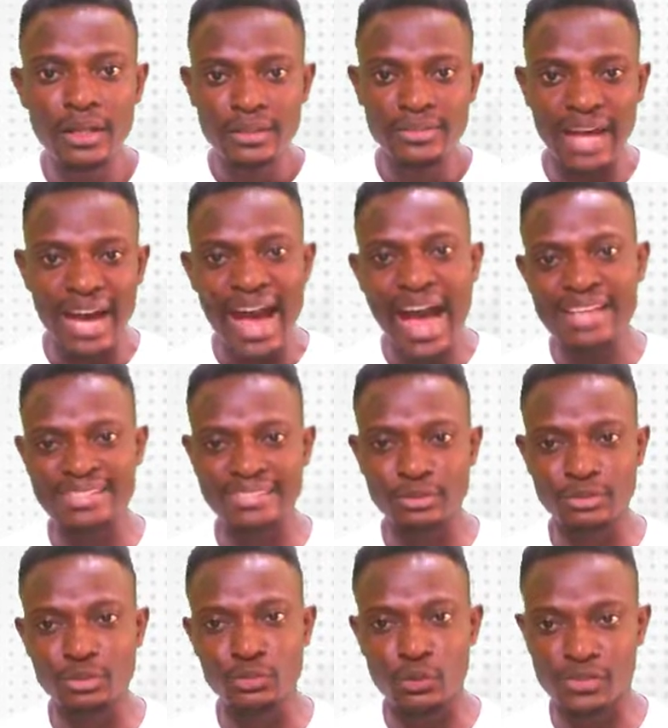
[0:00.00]
The answer to
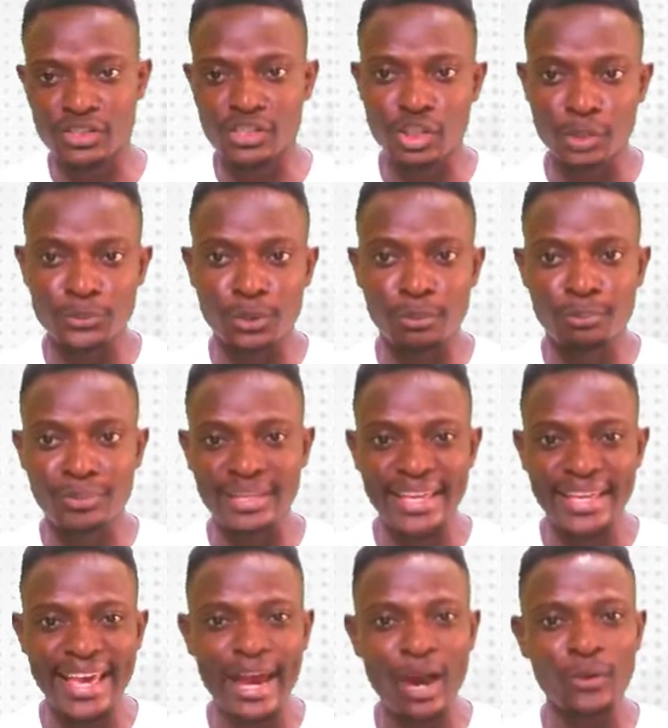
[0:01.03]
this question is option B,
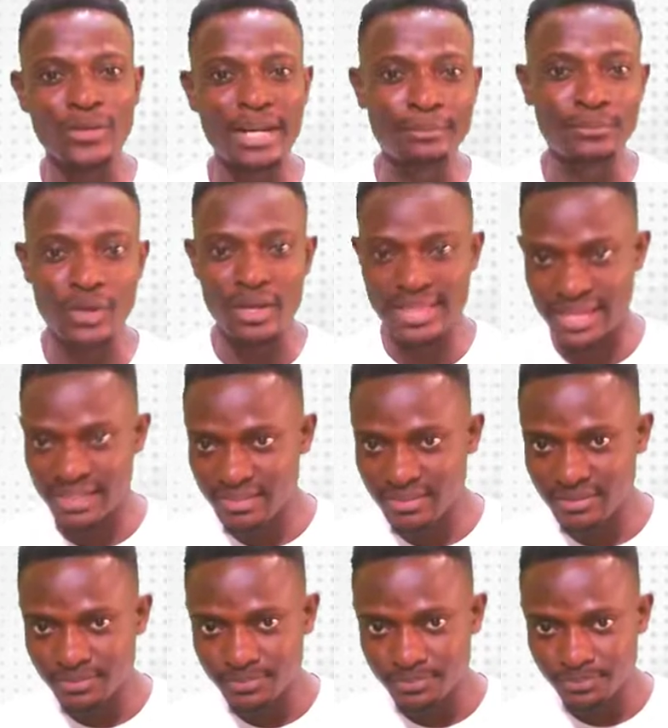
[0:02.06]
elder brothers.
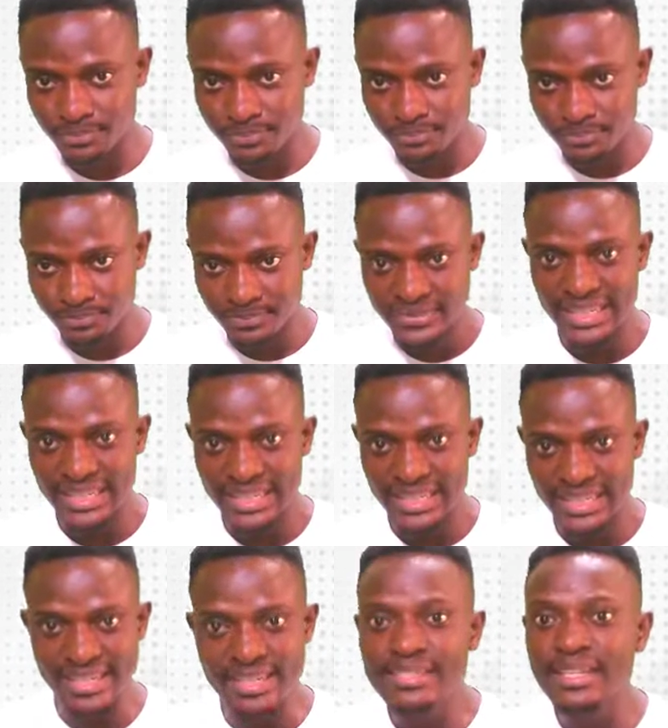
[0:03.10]
That
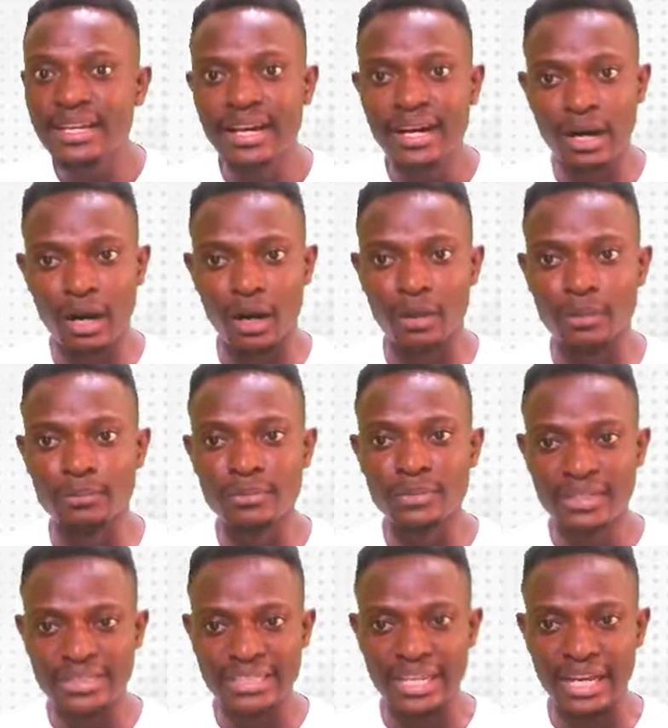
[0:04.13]
is,
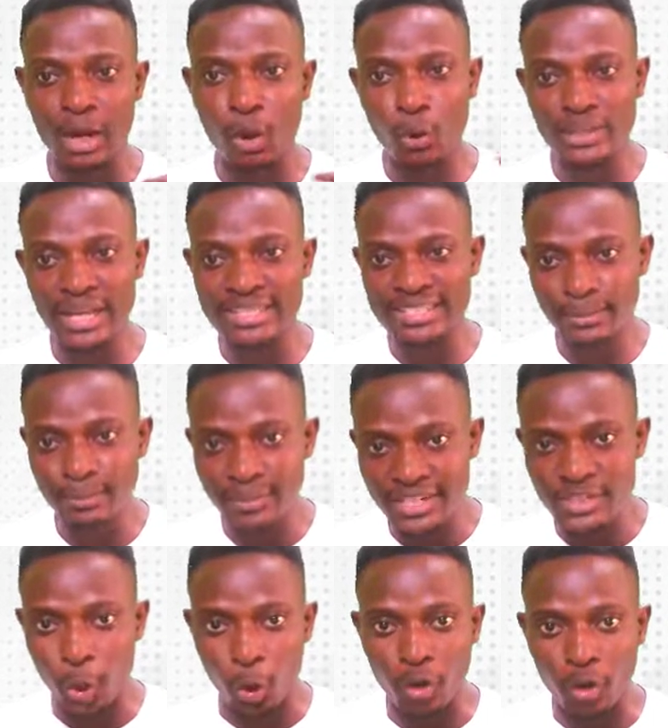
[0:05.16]
the older
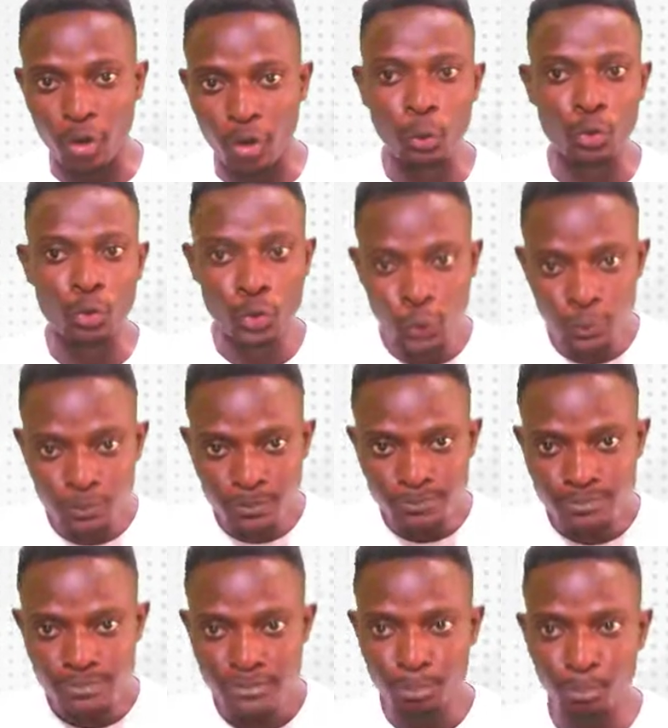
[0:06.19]
siblings of Olu,
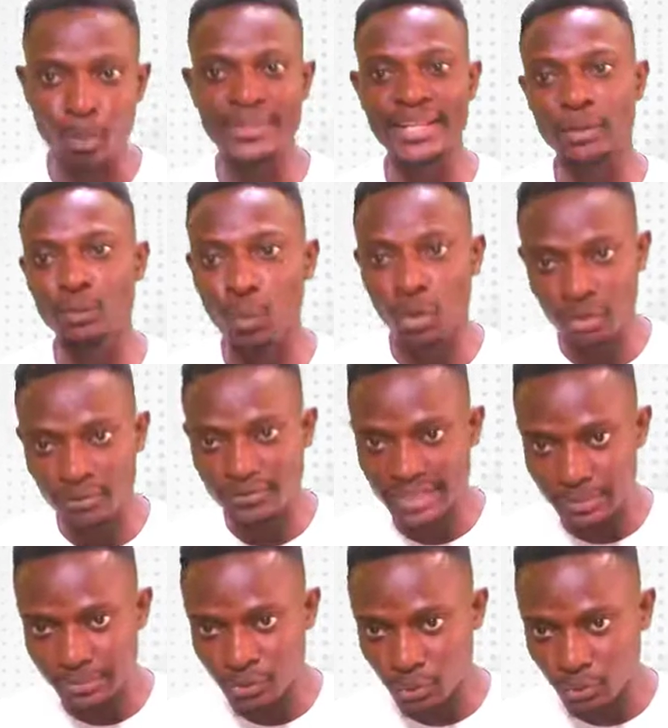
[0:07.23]
more than one of
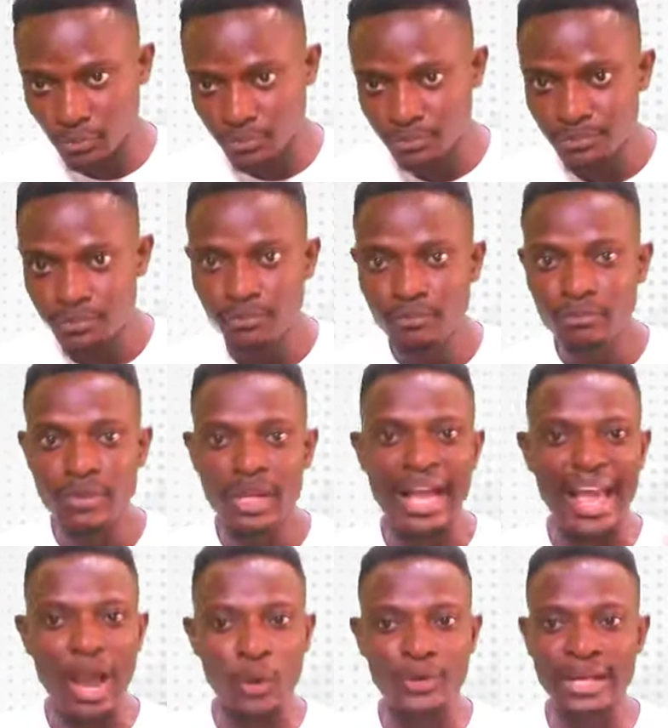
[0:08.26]
them though.
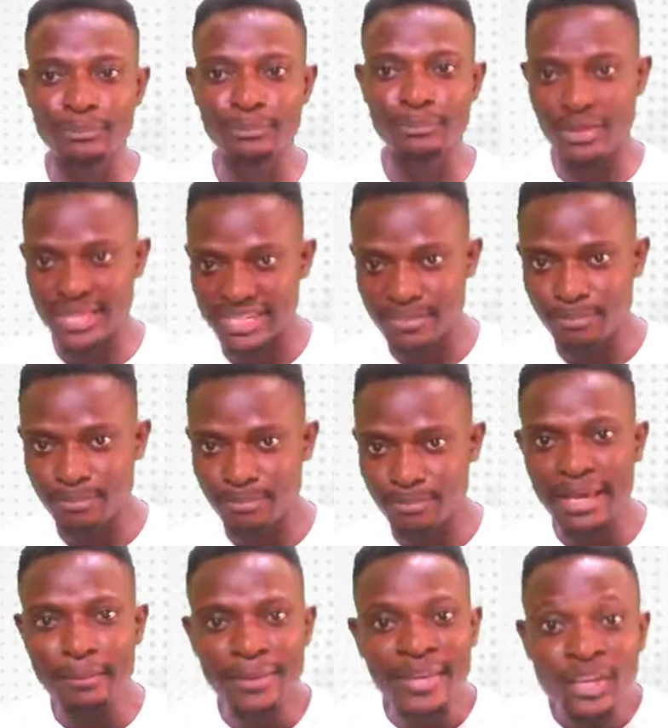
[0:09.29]
Elder brothers.
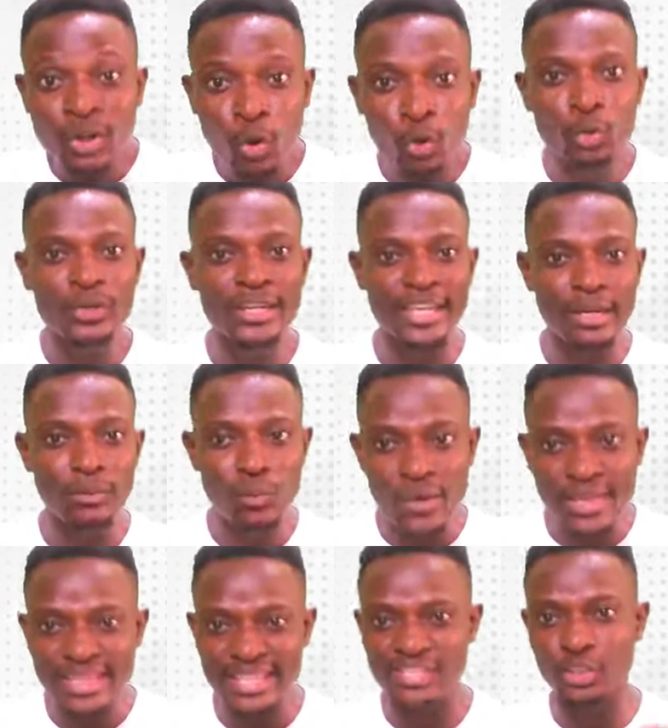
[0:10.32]
Maybe Olu came
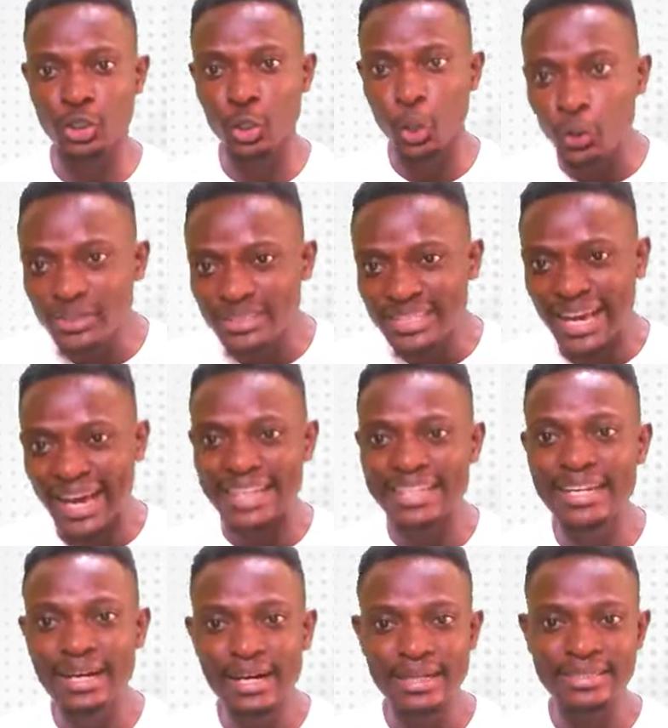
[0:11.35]
with his clothes and
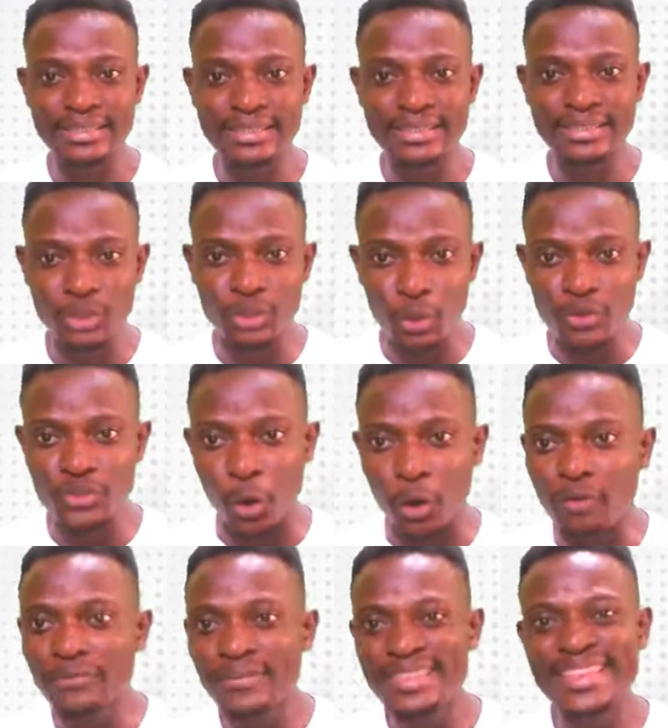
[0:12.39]
those of
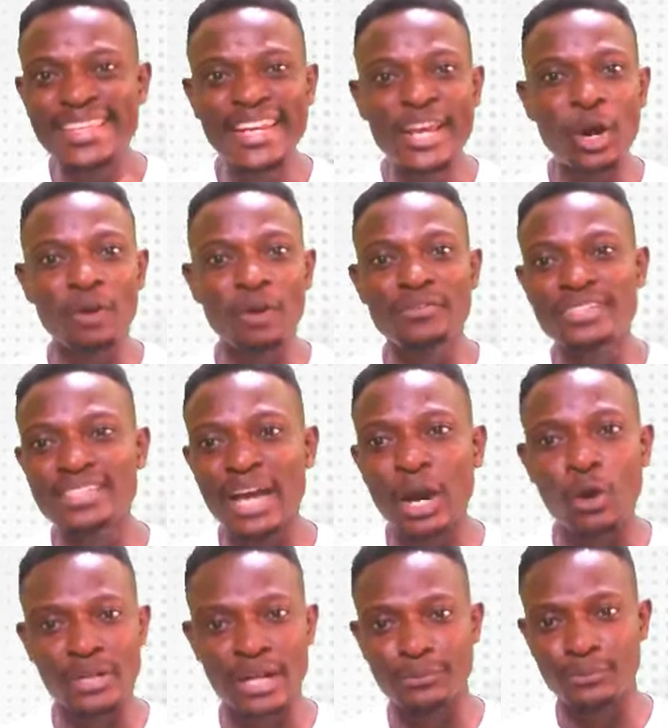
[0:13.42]
3 of his
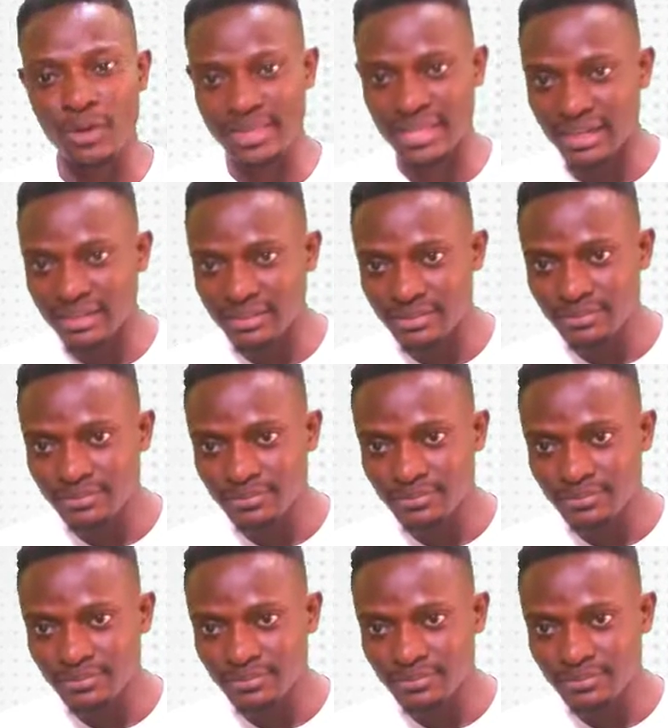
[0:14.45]
elder brothers.